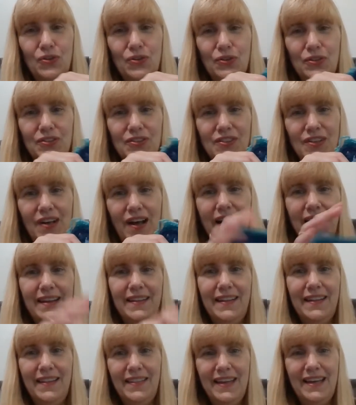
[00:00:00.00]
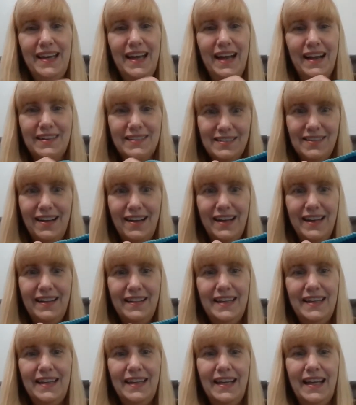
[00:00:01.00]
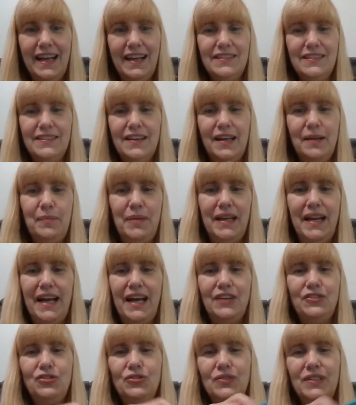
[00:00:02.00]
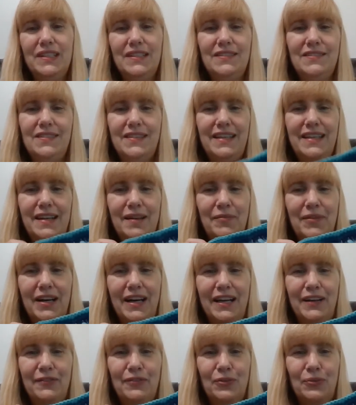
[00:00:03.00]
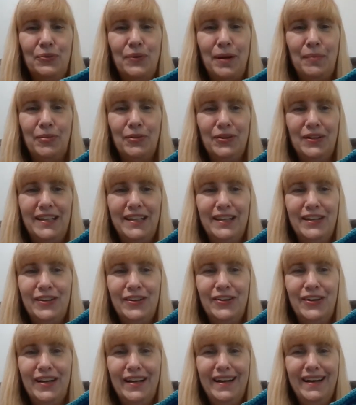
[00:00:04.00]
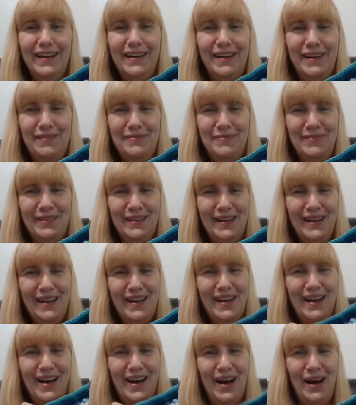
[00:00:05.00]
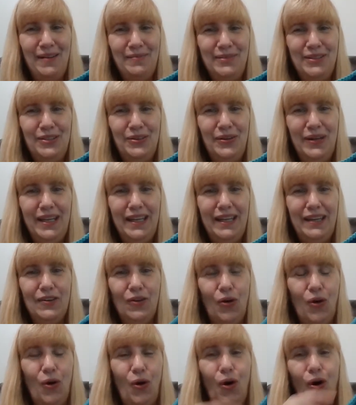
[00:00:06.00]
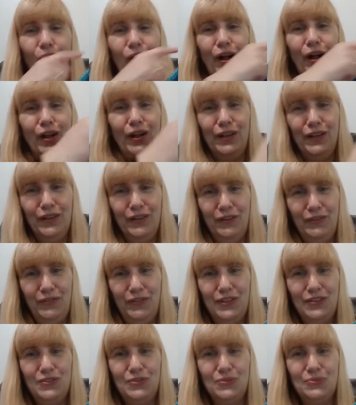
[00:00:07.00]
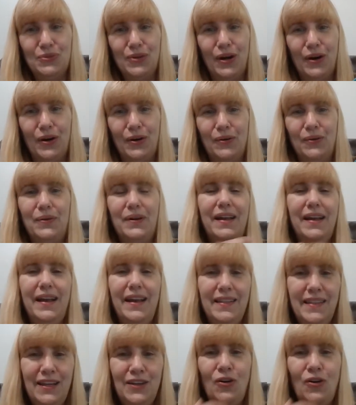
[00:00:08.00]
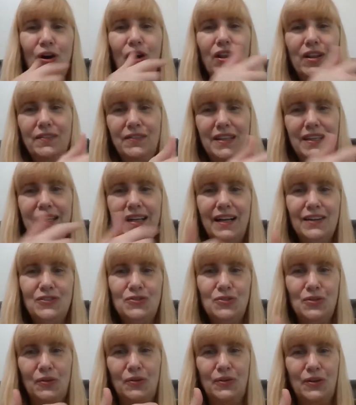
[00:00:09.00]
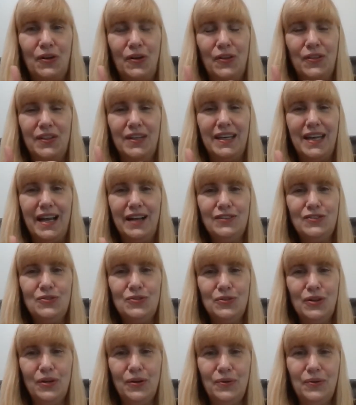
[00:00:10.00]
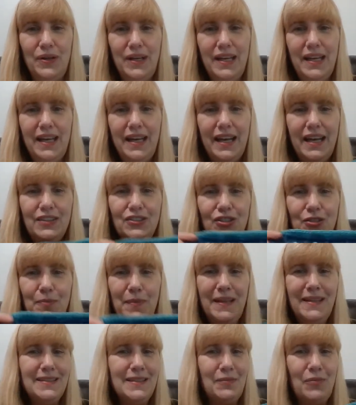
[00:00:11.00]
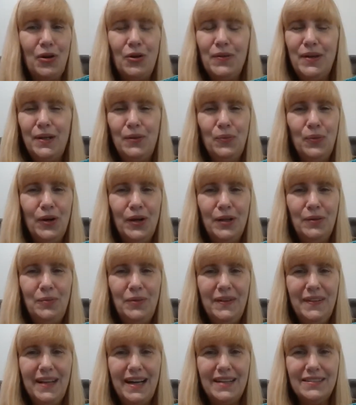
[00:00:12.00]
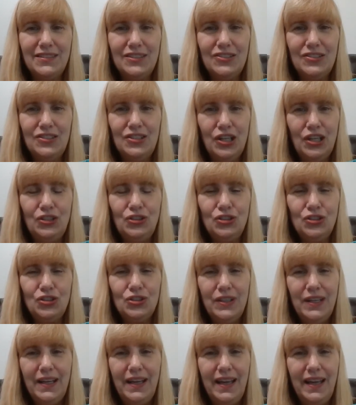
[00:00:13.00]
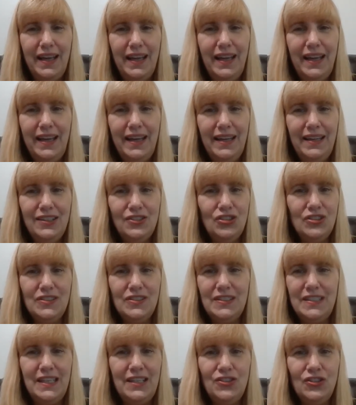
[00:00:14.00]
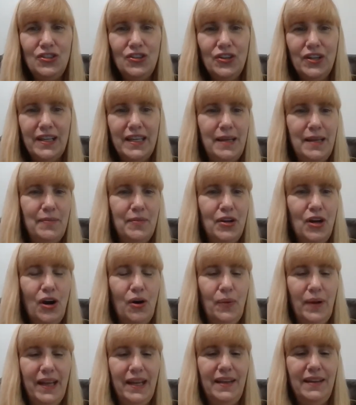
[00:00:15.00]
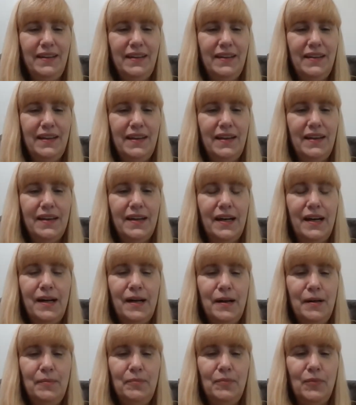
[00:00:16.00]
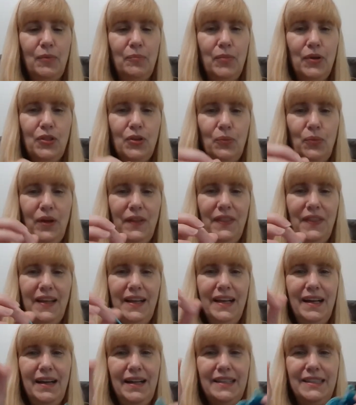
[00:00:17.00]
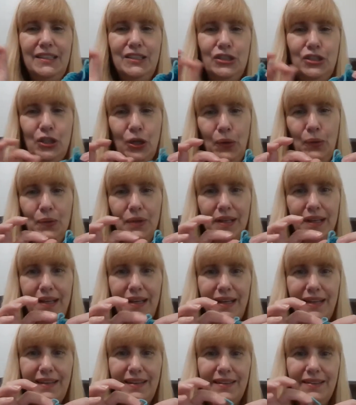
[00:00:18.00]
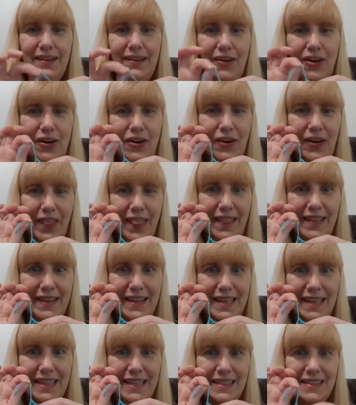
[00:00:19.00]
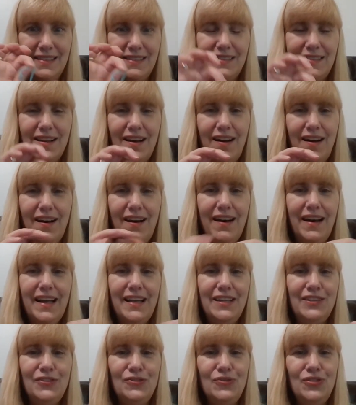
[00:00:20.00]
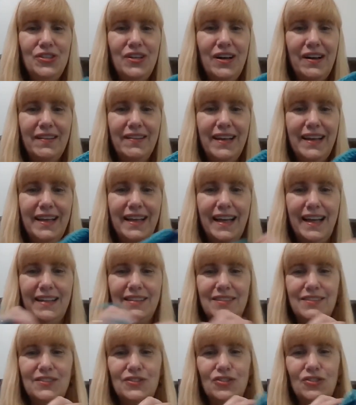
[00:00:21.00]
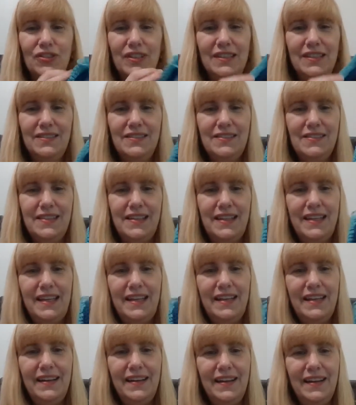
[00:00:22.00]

side and then the next side and then the next side. But as you can see, I'm kind of a rebel here. I'm doing all of this row and then all of the next row and all the next row. It's just because I'm already working with that stitch and it's just easier to keep going. But the one thing I don't like are these. I do not like ends. As you can see,